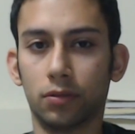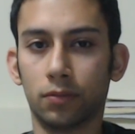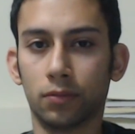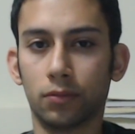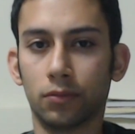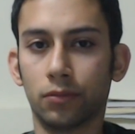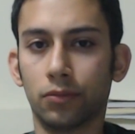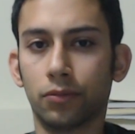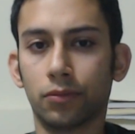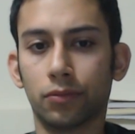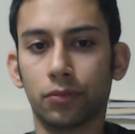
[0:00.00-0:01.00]

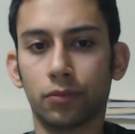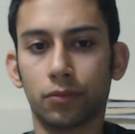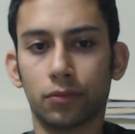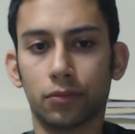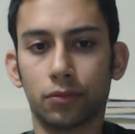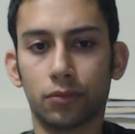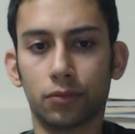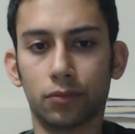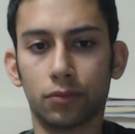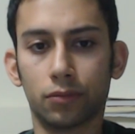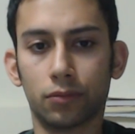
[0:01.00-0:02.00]

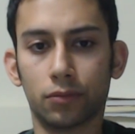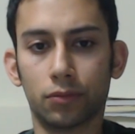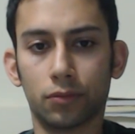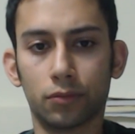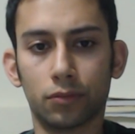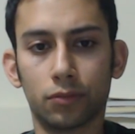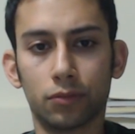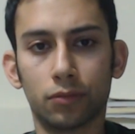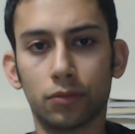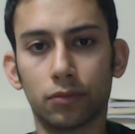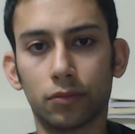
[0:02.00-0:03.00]

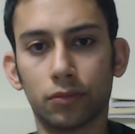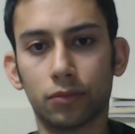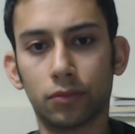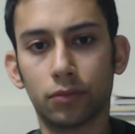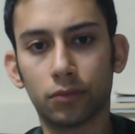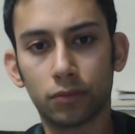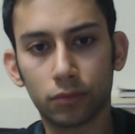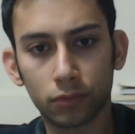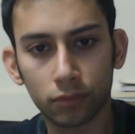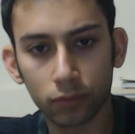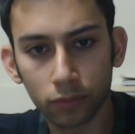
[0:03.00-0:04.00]

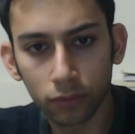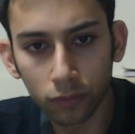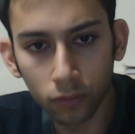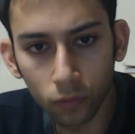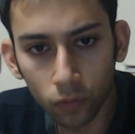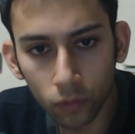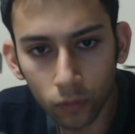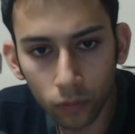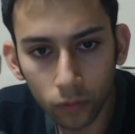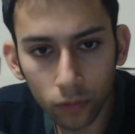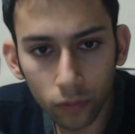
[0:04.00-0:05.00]

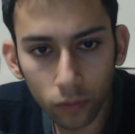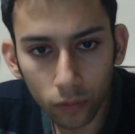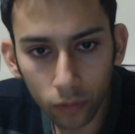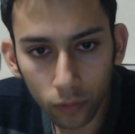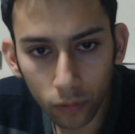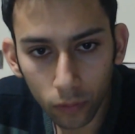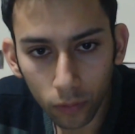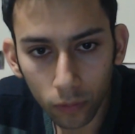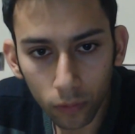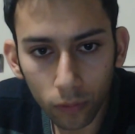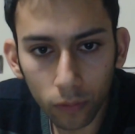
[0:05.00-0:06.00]

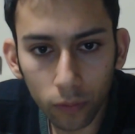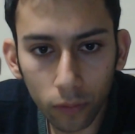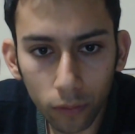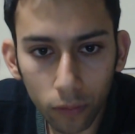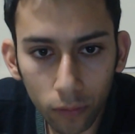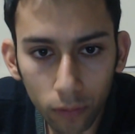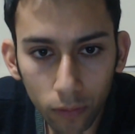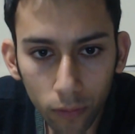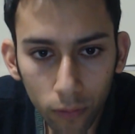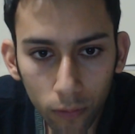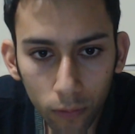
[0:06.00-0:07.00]

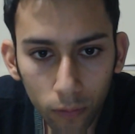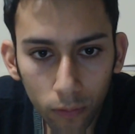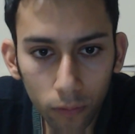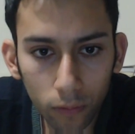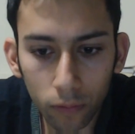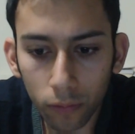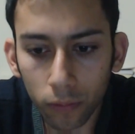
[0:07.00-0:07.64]
No one is speaking in this clip.